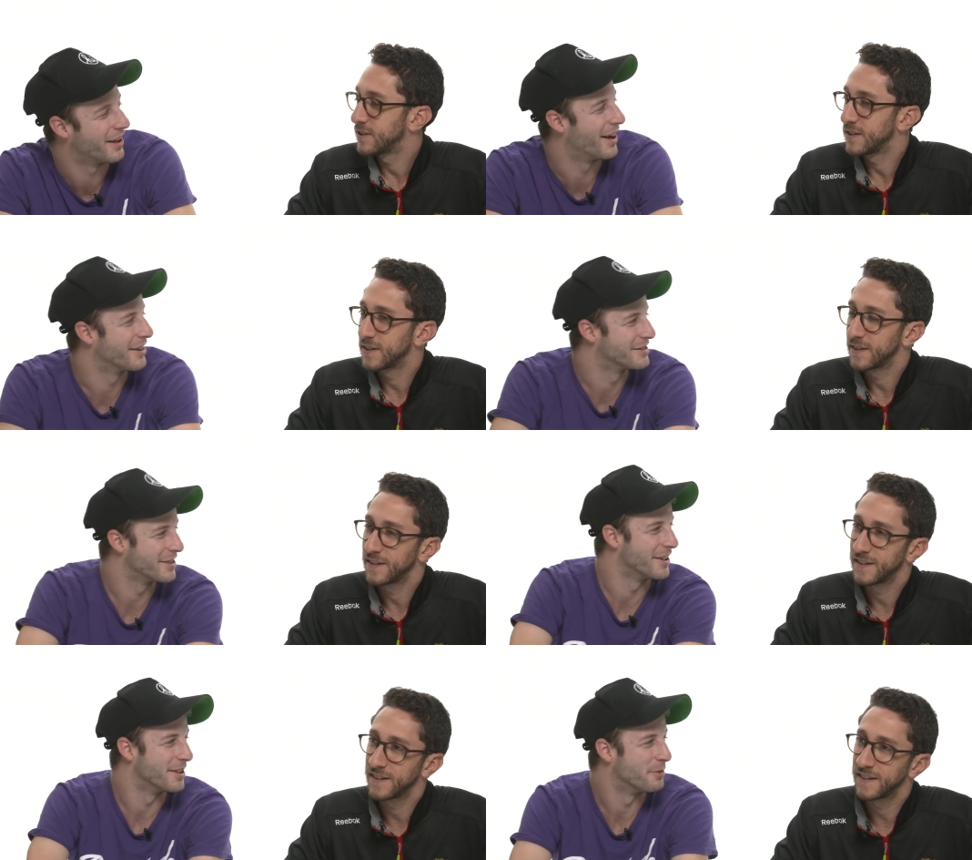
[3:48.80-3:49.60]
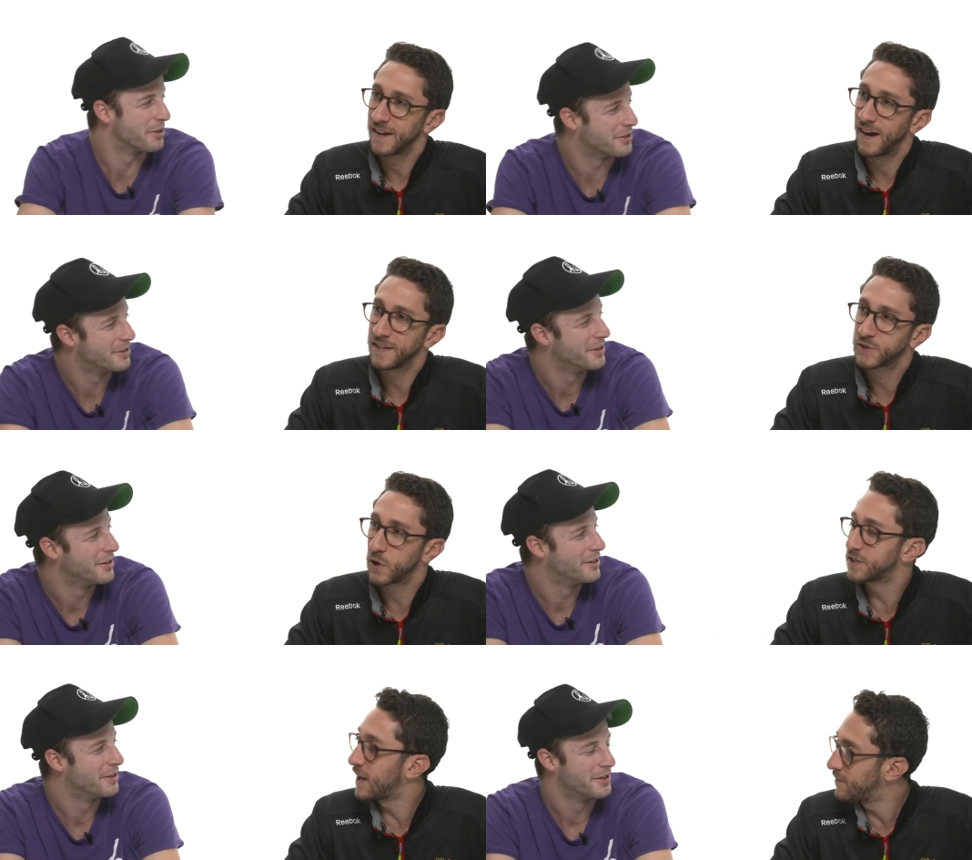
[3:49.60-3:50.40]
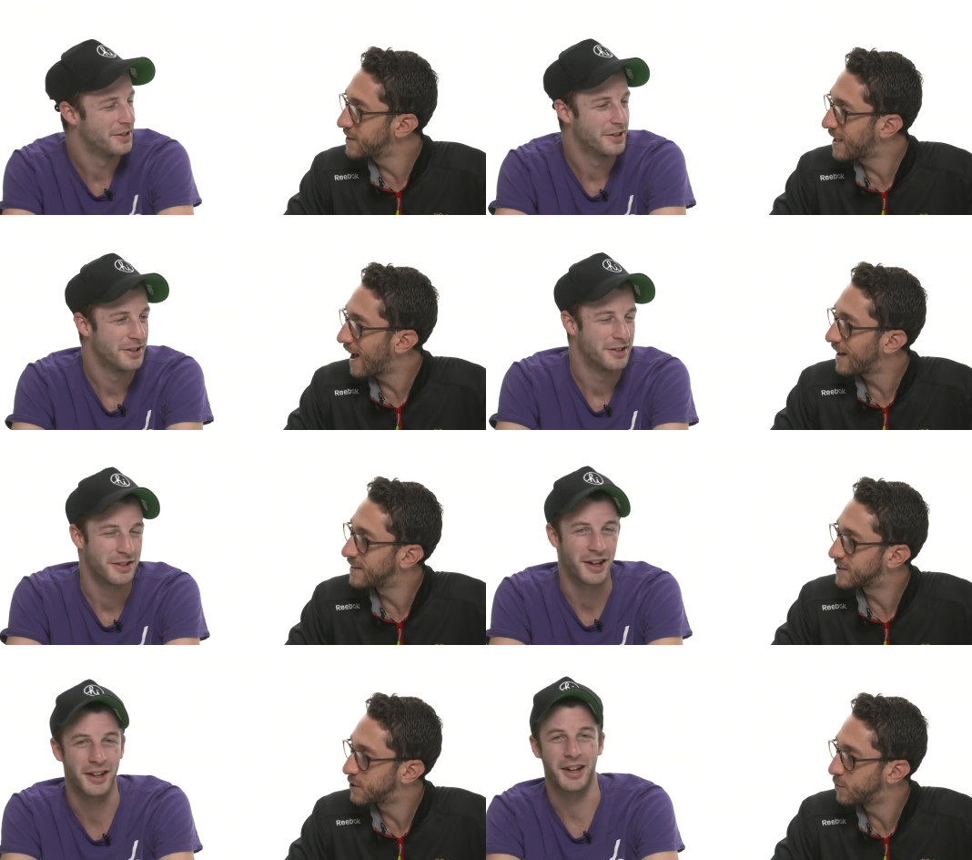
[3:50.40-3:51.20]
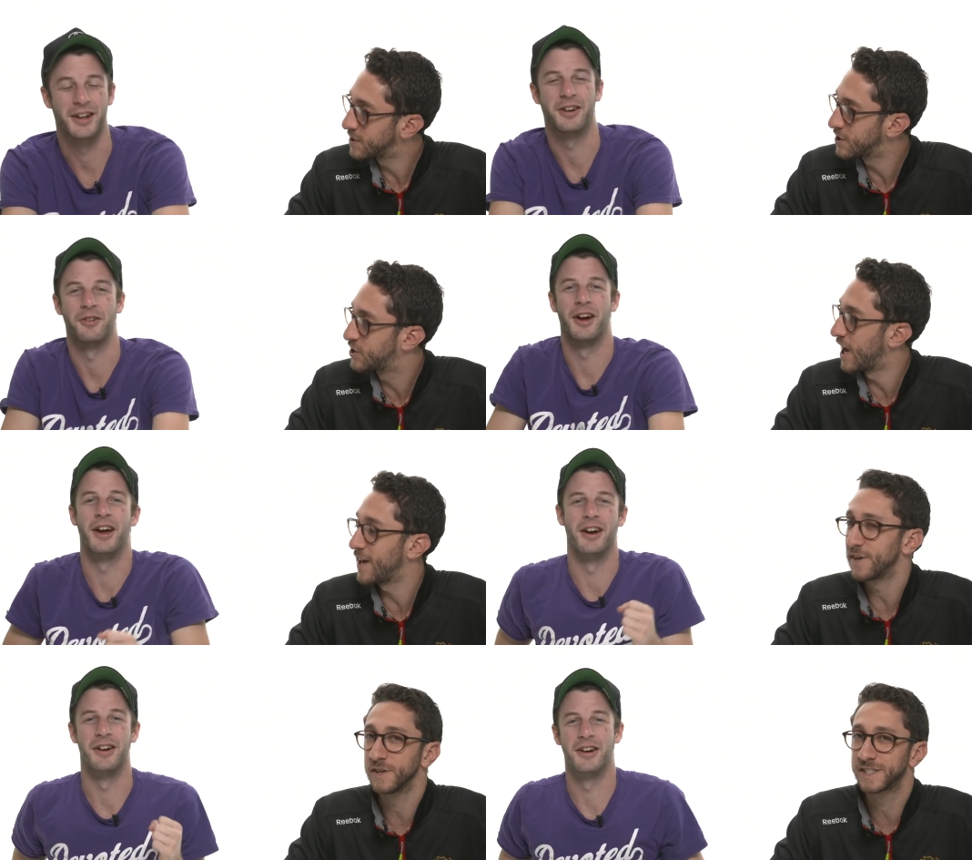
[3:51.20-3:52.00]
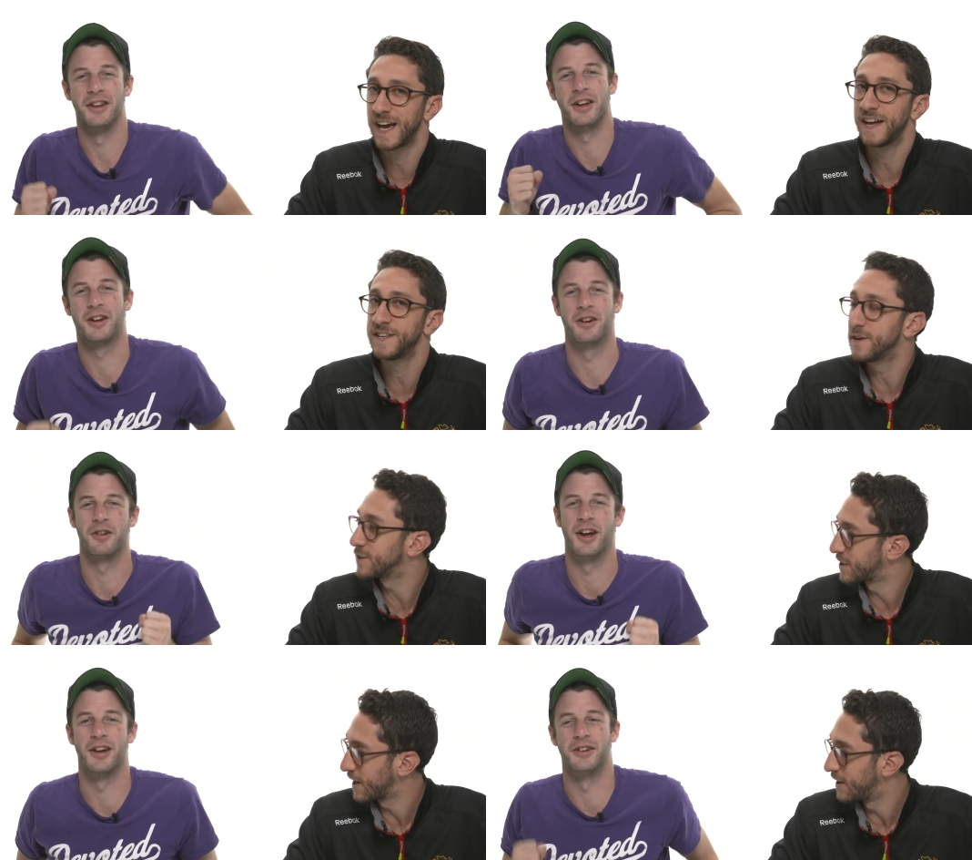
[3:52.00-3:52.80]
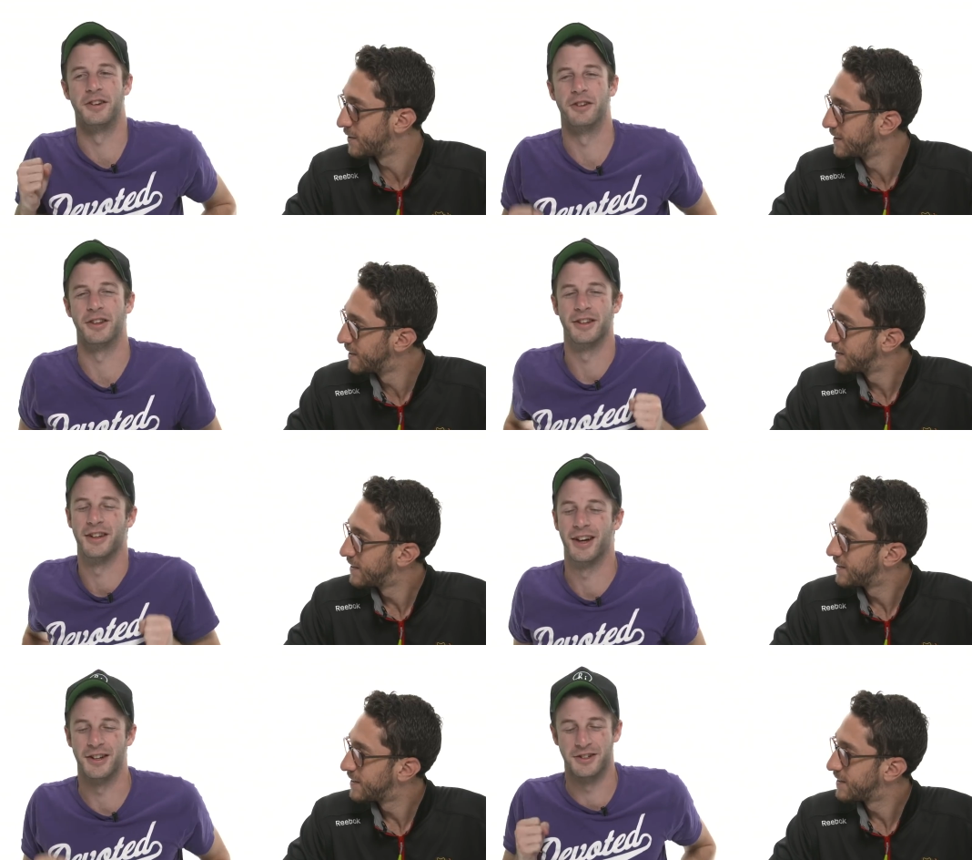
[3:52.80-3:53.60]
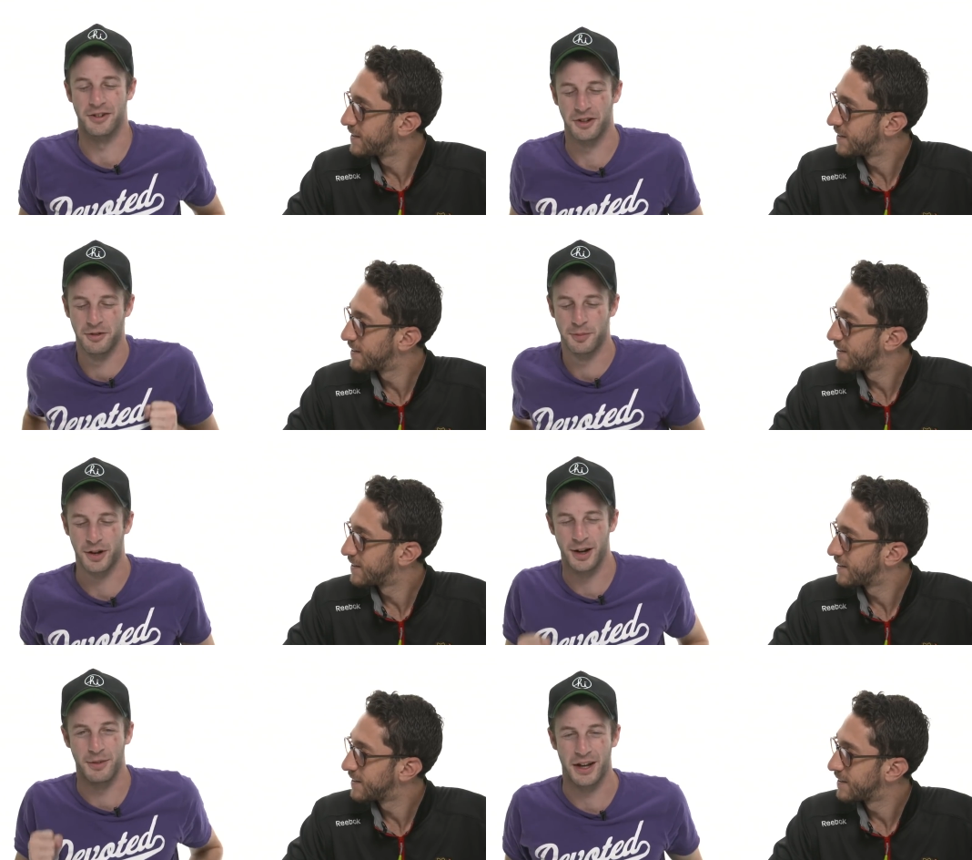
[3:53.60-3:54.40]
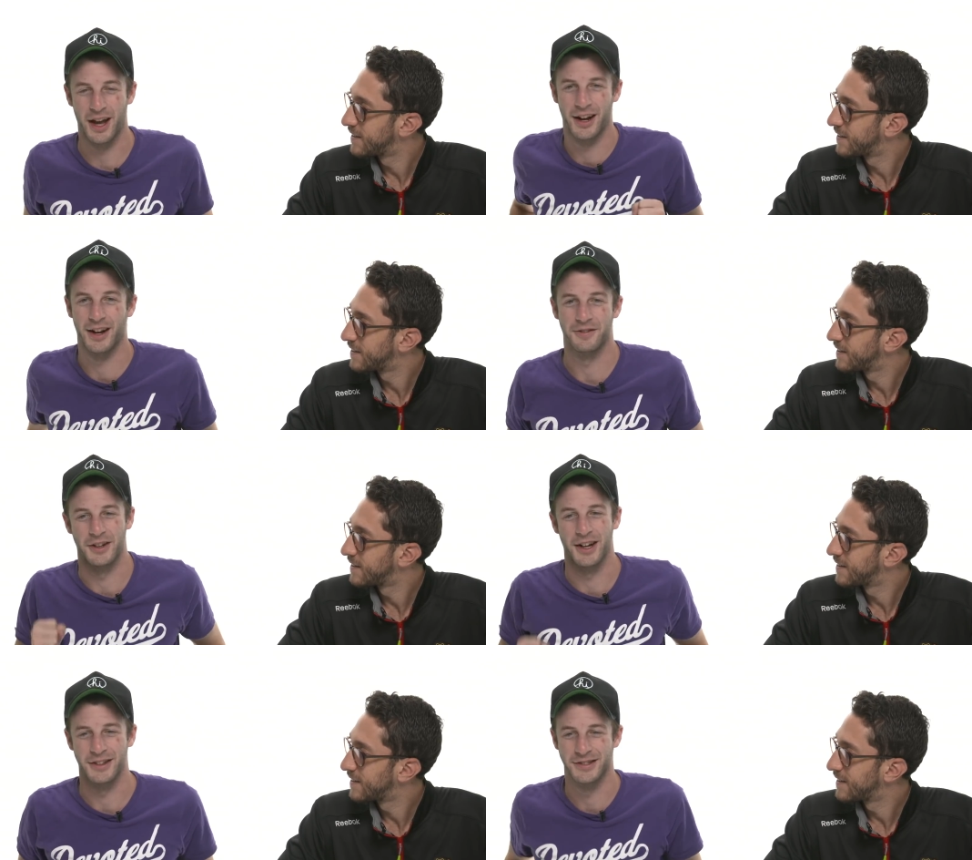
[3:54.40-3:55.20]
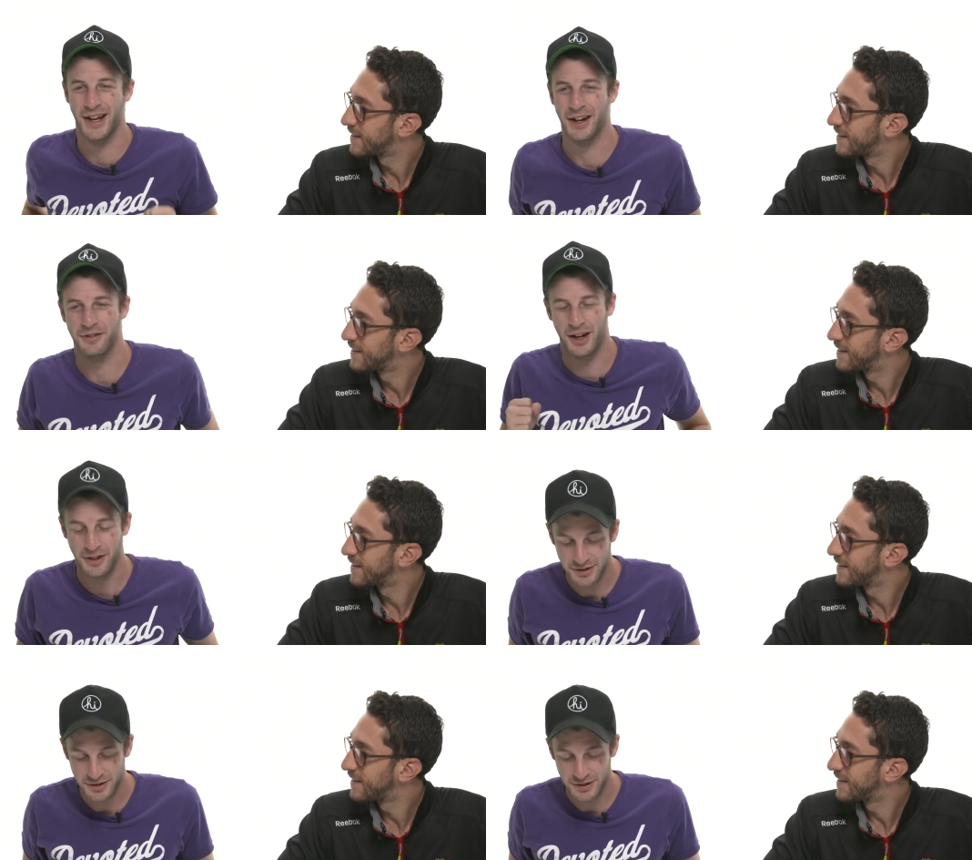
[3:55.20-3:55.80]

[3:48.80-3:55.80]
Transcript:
Speaker 1: get out of the stadium. Uh,
Speaker 2: trust Evan Gattis, who like was a Correa, janitor 10 like years Correa ago. doing
Speaker 1: the uh, joking with Brian McCann after he got the sack fly.